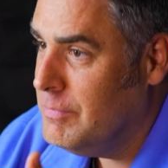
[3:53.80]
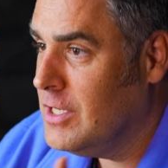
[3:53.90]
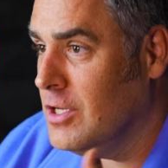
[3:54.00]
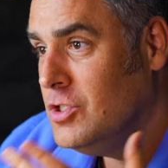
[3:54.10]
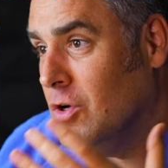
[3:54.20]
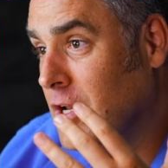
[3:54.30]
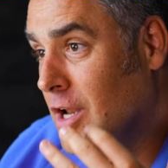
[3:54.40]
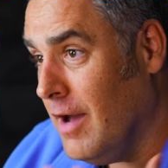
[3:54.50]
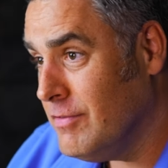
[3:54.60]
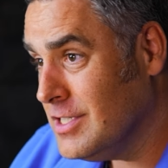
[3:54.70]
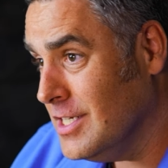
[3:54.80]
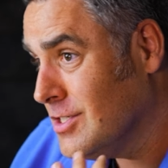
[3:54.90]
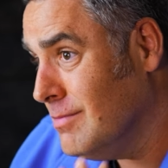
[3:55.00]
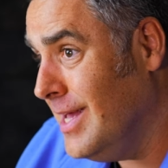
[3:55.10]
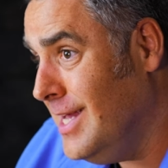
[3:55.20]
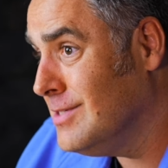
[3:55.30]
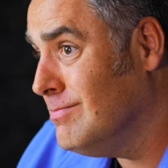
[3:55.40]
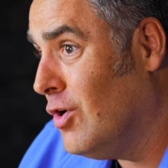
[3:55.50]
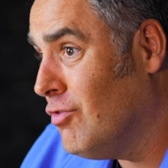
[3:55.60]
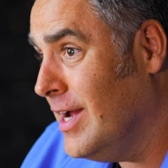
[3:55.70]
because your nervous system is
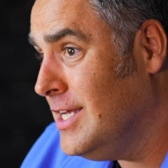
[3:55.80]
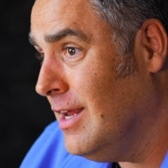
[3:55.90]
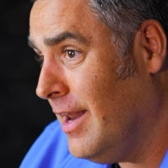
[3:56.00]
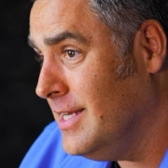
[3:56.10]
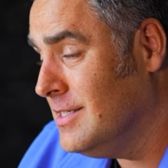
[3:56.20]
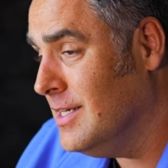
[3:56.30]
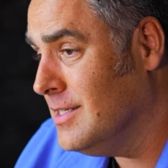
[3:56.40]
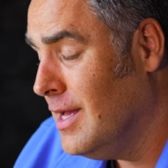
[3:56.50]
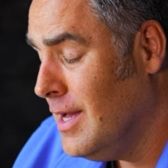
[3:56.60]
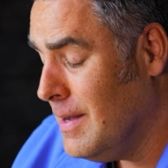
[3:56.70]
more regulated,